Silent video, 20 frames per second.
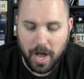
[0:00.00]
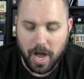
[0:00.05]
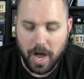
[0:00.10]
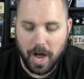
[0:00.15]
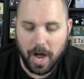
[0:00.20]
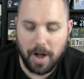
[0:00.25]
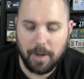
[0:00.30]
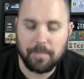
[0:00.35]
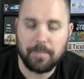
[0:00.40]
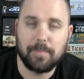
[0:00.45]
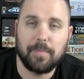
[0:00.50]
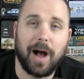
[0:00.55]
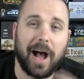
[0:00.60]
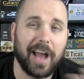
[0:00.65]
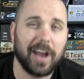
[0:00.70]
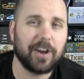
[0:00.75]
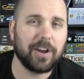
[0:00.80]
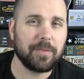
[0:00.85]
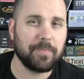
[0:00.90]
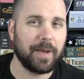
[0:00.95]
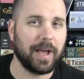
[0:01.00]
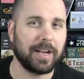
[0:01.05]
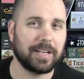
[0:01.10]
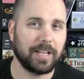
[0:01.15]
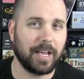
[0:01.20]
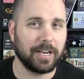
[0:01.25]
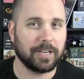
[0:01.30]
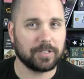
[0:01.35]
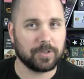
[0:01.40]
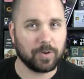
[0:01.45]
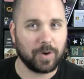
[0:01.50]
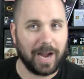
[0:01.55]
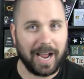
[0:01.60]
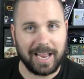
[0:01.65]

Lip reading: I already backed Dinosaur